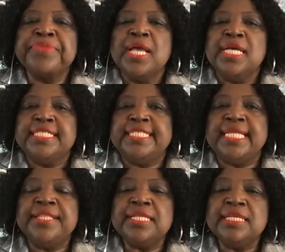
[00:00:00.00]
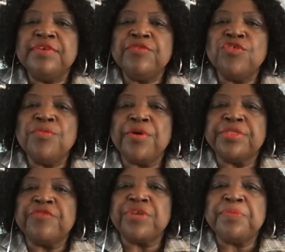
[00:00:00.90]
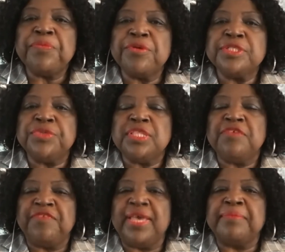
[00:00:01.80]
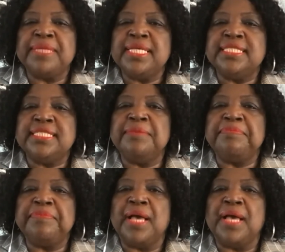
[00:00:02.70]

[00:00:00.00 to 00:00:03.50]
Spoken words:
sit in the living room on the front porch with the family and sip